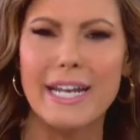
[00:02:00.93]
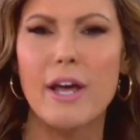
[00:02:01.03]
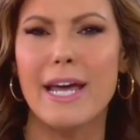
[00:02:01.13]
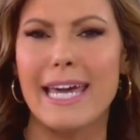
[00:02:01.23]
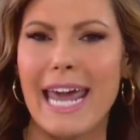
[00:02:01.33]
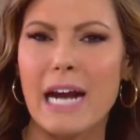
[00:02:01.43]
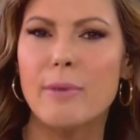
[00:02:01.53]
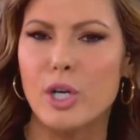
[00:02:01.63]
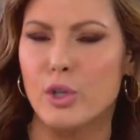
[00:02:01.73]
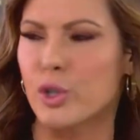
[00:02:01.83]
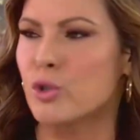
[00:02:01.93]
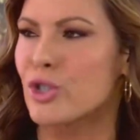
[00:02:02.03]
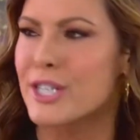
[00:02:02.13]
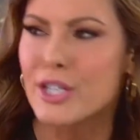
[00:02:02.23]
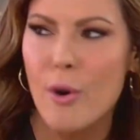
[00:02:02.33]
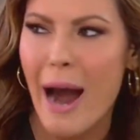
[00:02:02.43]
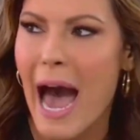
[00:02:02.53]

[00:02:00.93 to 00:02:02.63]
and camera crew just so